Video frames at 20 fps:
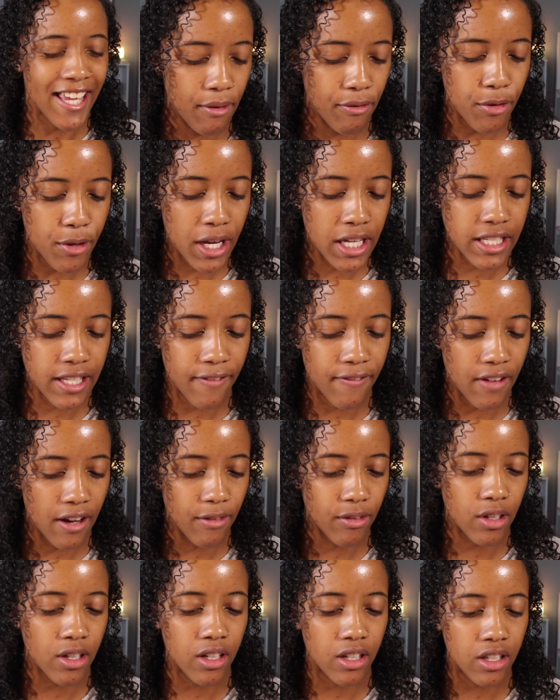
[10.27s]
If you guys have
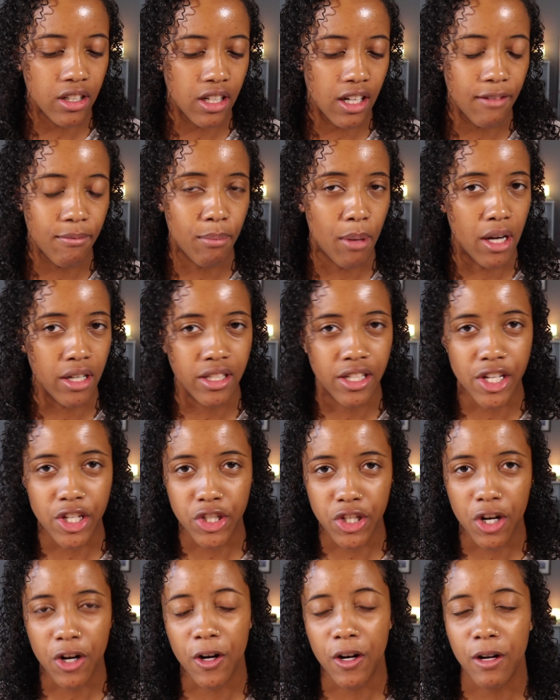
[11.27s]
never heard of
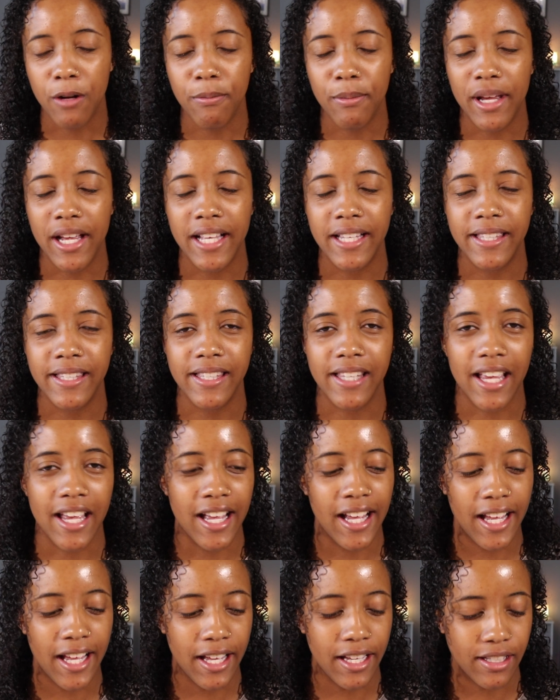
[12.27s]
Boxycharm, it's
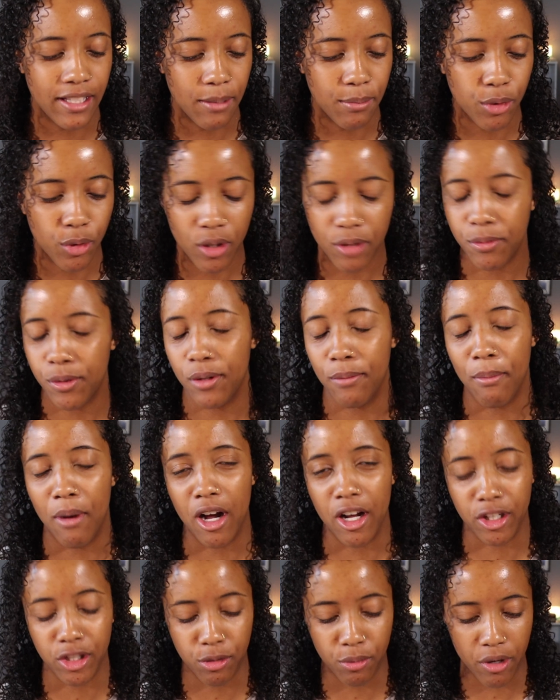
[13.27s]
a subscription
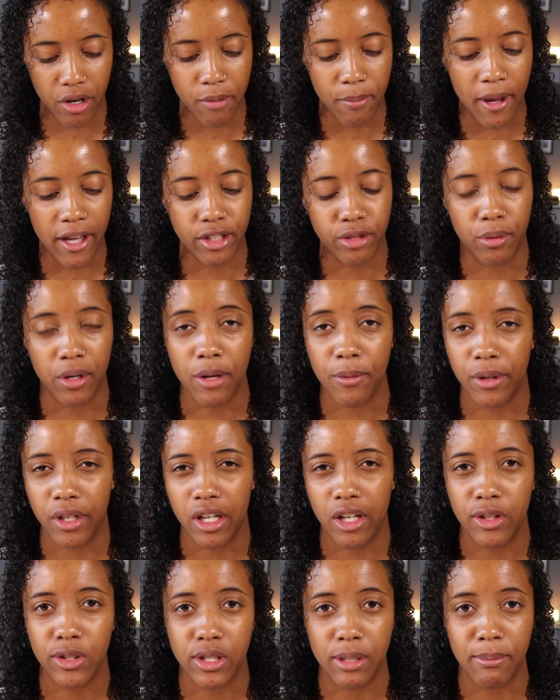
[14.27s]
box where you pay
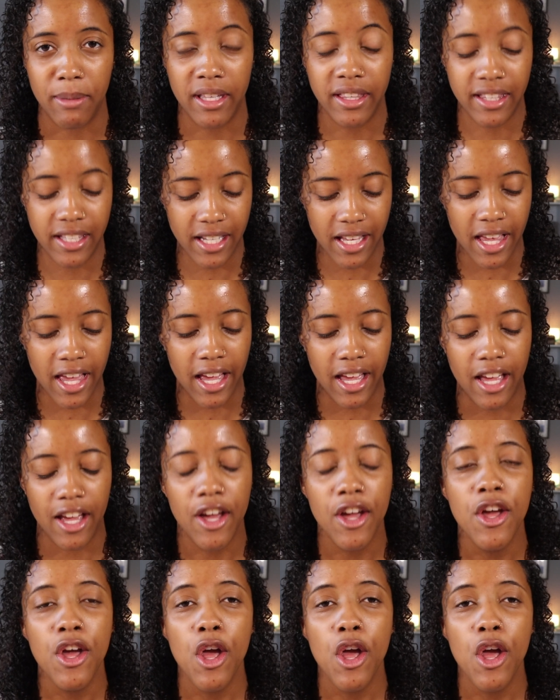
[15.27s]
$21 a month to get